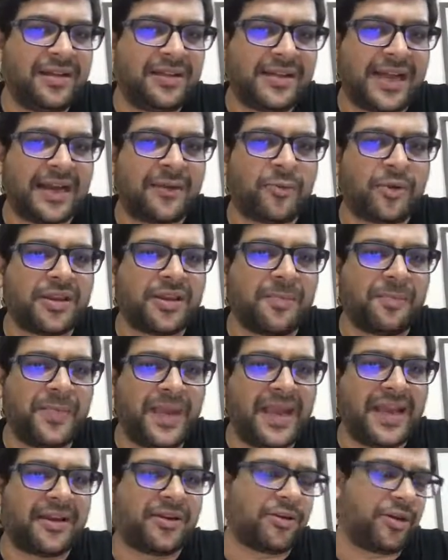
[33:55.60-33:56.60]
That was the
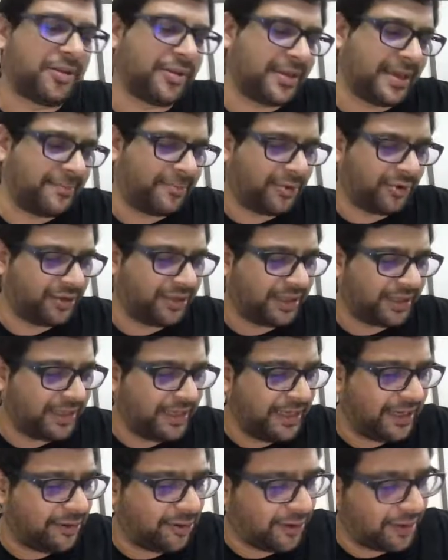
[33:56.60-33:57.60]
main concept or the
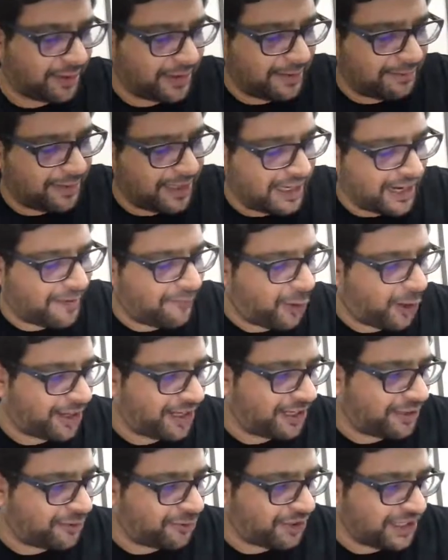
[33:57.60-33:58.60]
key concept that I
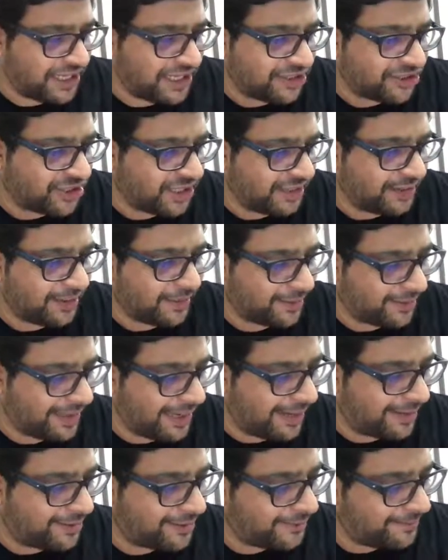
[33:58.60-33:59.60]
wanted to teach in this
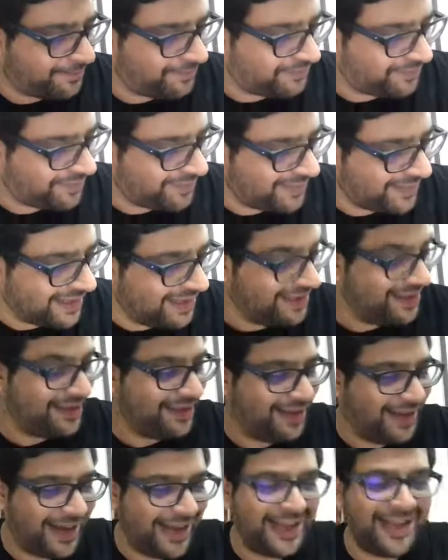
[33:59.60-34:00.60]
class.
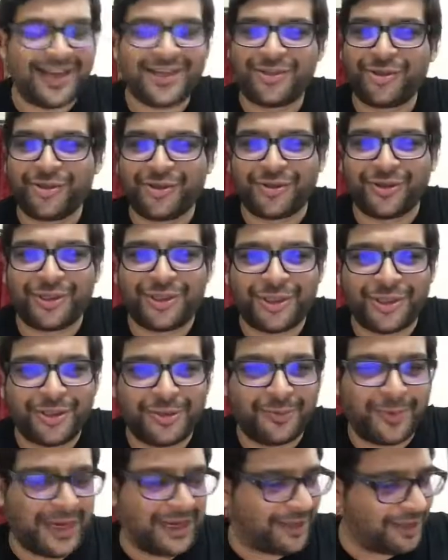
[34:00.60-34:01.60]
Hi Ashutosh,
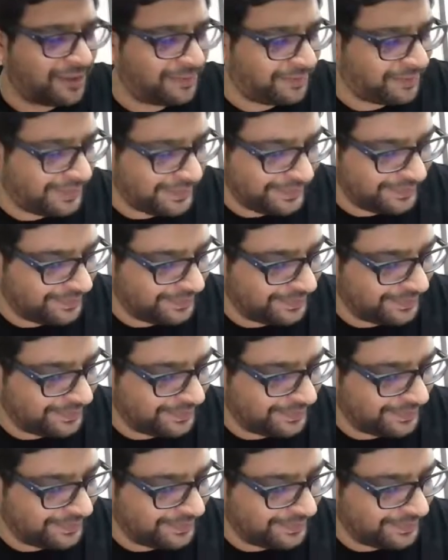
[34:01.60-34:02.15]
welcome.